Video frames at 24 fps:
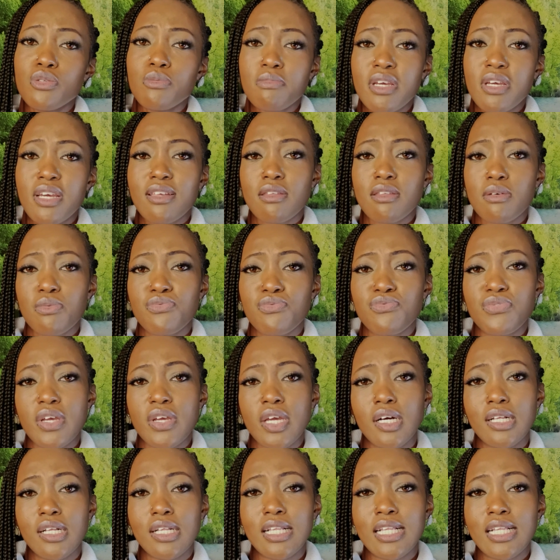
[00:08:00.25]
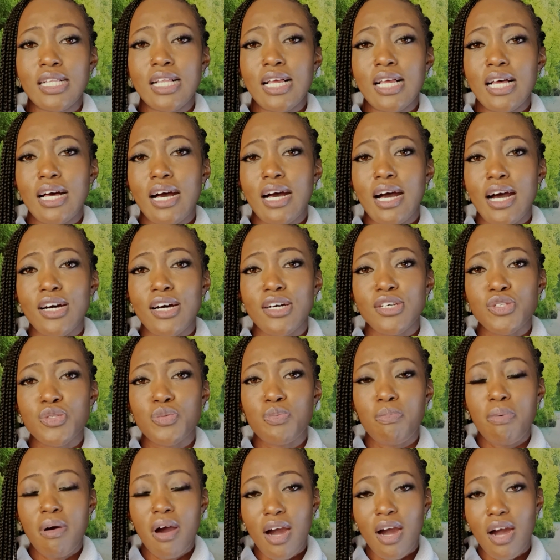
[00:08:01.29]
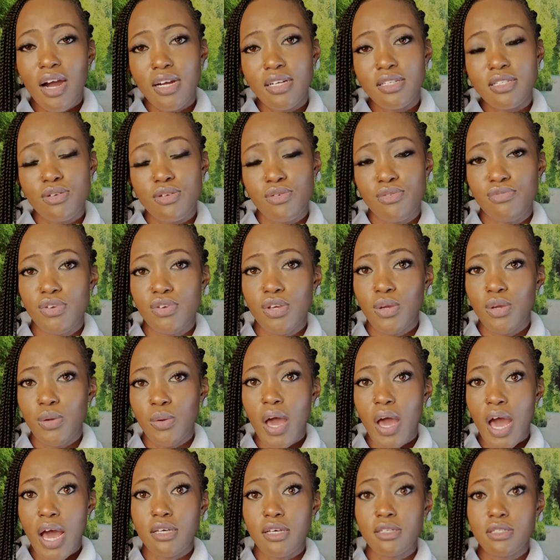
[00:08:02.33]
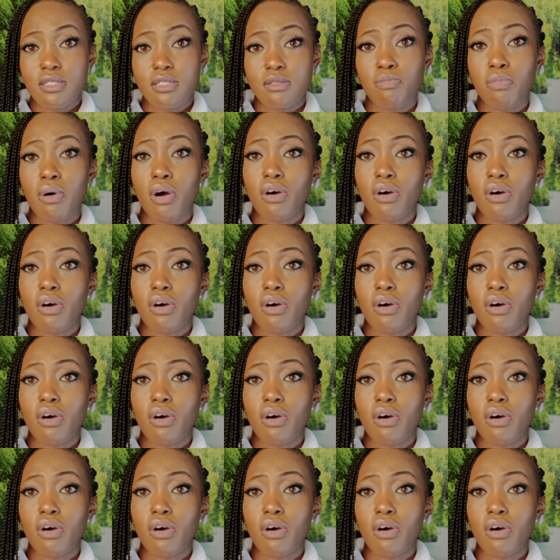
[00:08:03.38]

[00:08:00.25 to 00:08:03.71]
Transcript: to make them feel as part of you as